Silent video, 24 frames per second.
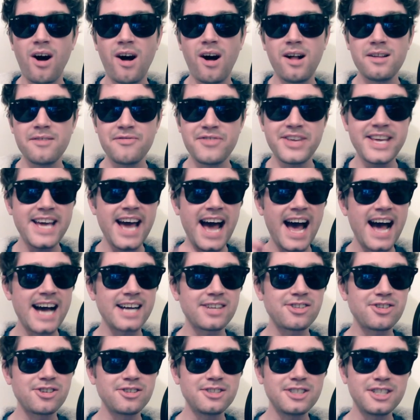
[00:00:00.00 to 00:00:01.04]
all of the
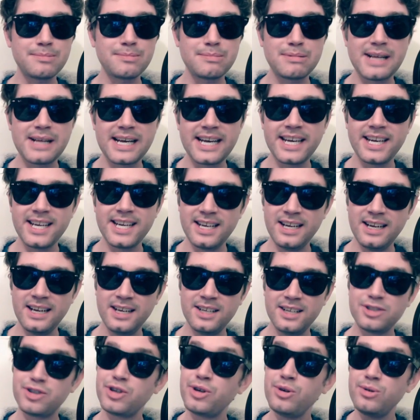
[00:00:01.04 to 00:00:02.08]
actors play
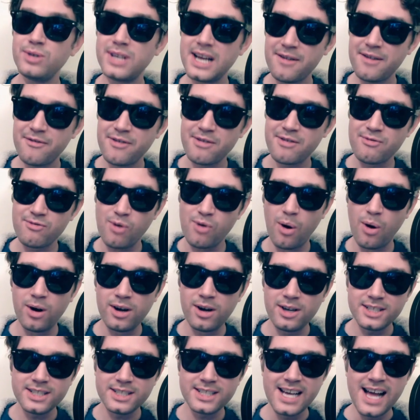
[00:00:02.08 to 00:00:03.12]
two different
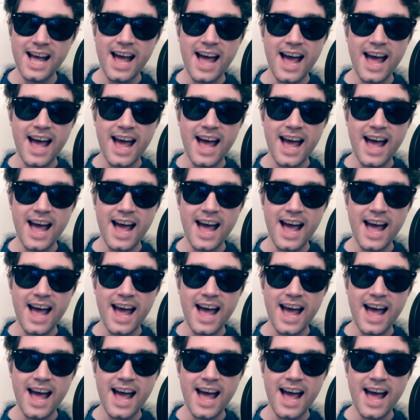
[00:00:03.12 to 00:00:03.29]
roles,